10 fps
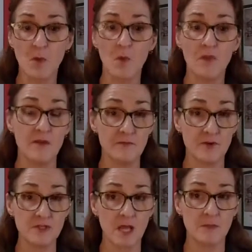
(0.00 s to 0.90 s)
when they
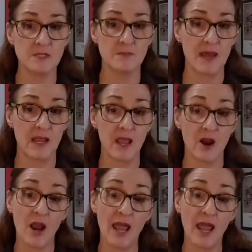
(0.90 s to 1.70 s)
first come to Medicare